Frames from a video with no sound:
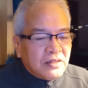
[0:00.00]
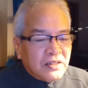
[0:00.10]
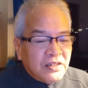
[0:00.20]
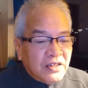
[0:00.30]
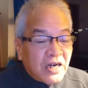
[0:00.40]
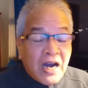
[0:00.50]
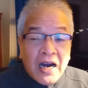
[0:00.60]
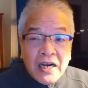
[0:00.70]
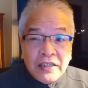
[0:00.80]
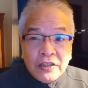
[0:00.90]
Sir
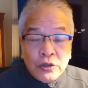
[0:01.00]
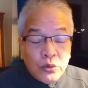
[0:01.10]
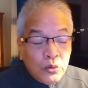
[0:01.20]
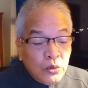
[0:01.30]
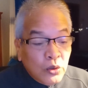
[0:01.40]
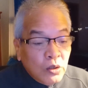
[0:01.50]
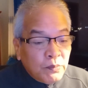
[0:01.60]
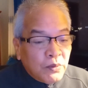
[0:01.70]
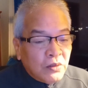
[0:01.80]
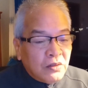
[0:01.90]
Art Tungol
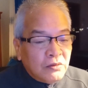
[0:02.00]
po.